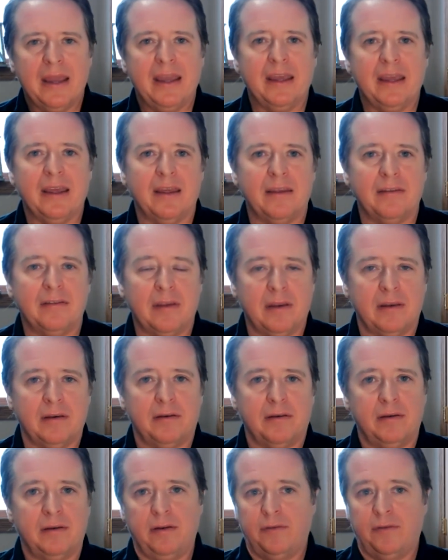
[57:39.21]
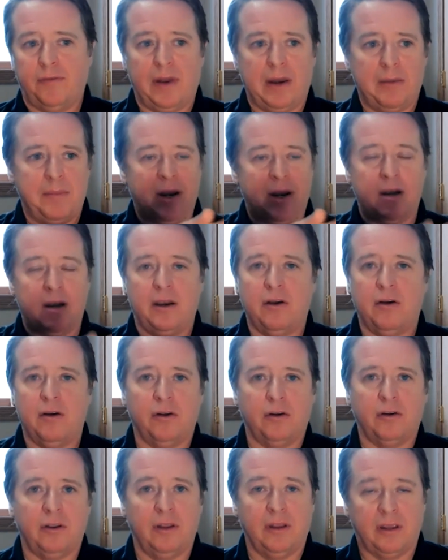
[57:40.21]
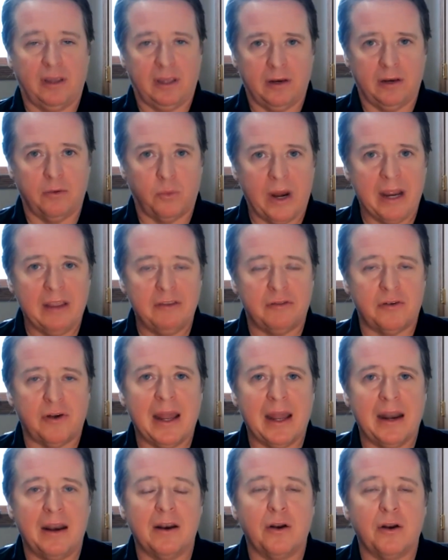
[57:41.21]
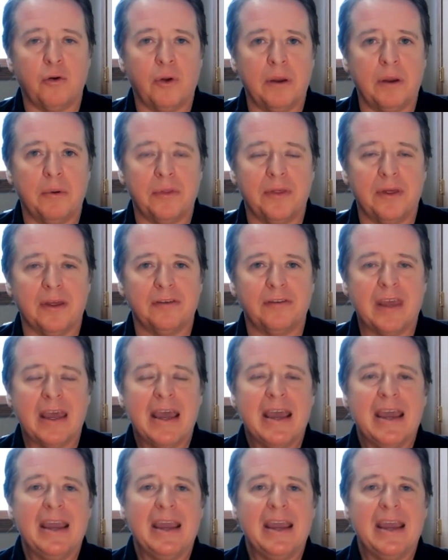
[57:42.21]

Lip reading: is, and if anybody on here, you can raise their hand and agree with this,